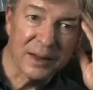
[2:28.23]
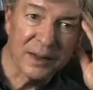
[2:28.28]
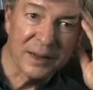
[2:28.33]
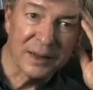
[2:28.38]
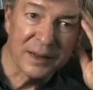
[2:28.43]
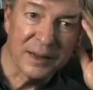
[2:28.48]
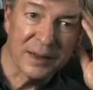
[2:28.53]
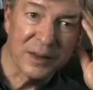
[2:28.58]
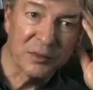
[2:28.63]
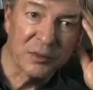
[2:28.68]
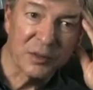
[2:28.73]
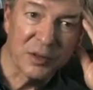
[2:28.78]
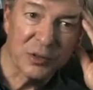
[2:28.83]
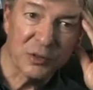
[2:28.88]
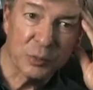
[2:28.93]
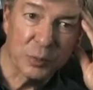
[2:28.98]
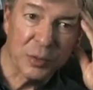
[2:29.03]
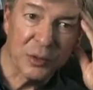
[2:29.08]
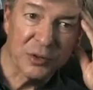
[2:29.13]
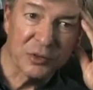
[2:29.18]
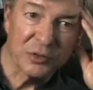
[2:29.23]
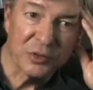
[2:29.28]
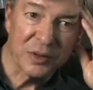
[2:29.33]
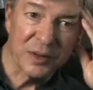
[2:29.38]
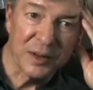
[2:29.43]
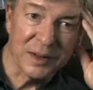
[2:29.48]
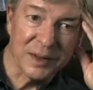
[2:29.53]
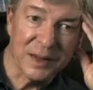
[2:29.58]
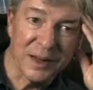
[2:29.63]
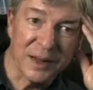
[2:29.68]
can give this person
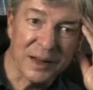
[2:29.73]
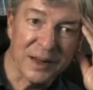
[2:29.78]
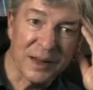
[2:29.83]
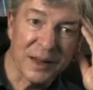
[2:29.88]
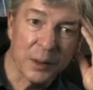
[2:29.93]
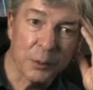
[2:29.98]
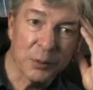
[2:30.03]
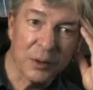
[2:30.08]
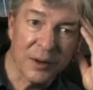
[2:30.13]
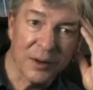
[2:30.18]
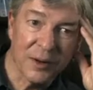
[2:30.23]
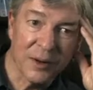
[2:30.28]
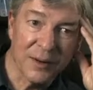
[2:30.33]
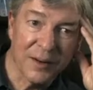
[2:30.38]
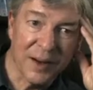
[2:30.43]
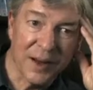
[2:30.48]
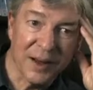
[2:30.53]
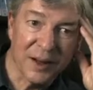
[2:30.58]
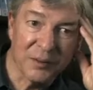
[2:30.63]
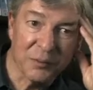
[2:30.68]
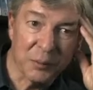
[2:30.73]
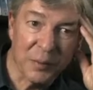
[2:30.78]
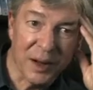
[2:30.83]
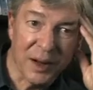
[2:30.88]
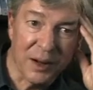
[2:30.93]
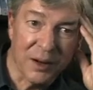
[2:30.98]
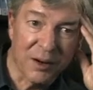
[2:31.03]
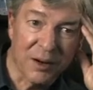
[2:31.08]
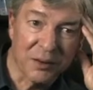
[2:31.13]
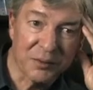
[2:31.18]
and get him or her out of my
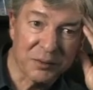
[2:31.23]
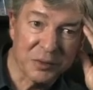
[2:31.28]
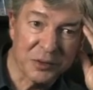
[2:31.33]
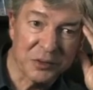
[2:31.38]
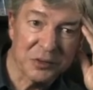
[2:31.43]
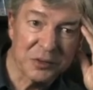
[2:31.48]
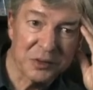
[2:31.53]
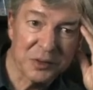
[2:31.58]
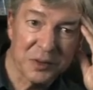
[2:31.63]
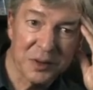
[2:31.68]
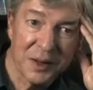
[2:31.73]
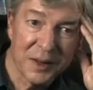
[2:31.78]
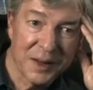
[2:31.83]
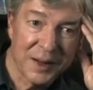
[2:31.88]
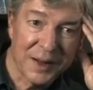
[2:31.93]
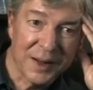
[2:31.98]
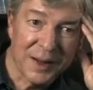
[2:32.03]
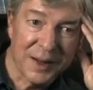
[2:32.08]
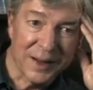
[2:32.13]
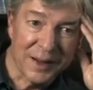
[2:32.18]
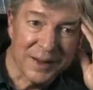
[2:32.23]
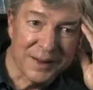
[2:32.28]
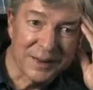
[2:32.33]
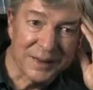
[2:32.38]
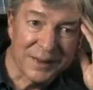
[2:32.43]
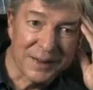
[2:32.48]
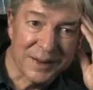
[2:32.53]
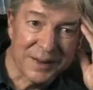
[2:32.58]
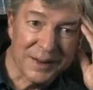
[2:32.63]
office and